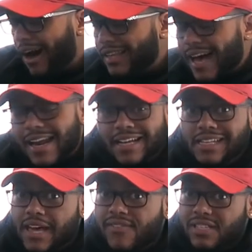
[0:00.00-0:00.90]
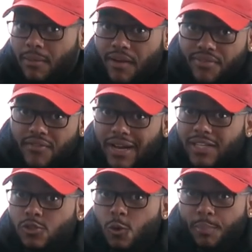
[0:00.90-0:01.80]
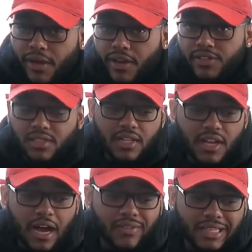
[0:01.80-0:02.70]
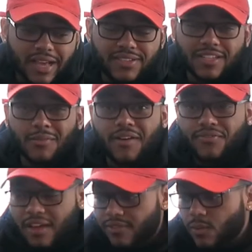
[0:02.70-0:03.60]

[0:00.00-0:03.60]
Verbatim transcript: a lot of elevens are my favorite. I got two pairs of elevens that are my favorite,